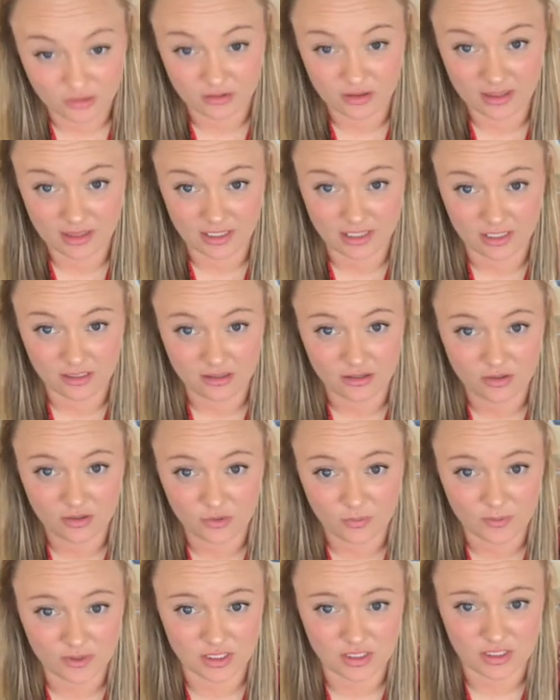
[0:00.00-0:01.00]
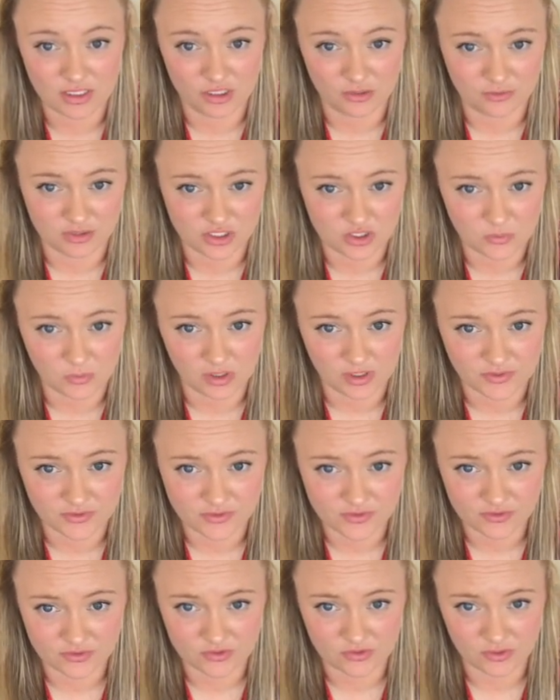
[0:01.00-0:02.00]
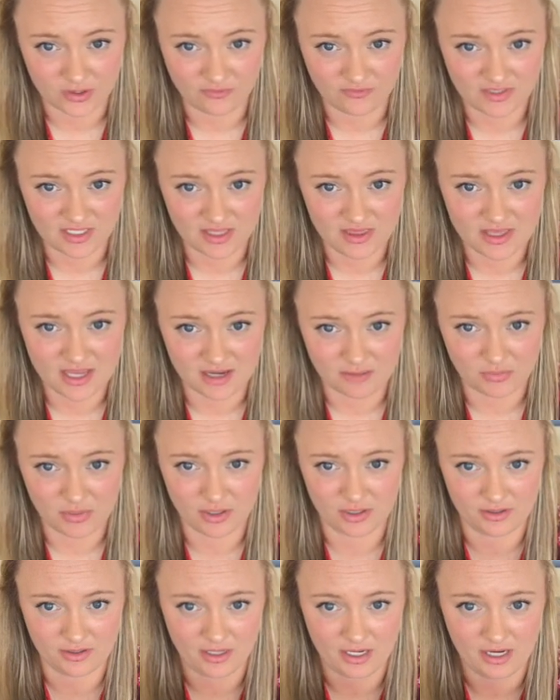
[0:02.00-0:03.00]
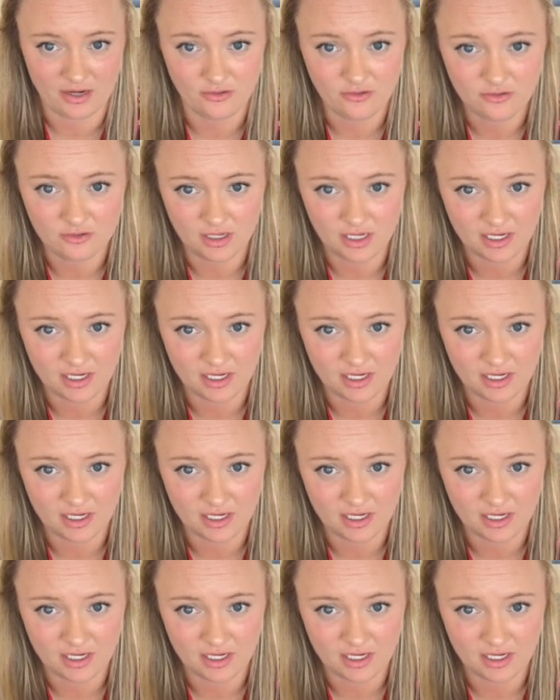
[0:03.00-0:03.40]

glue the lid with the 2-inch walls. So I've done that part now.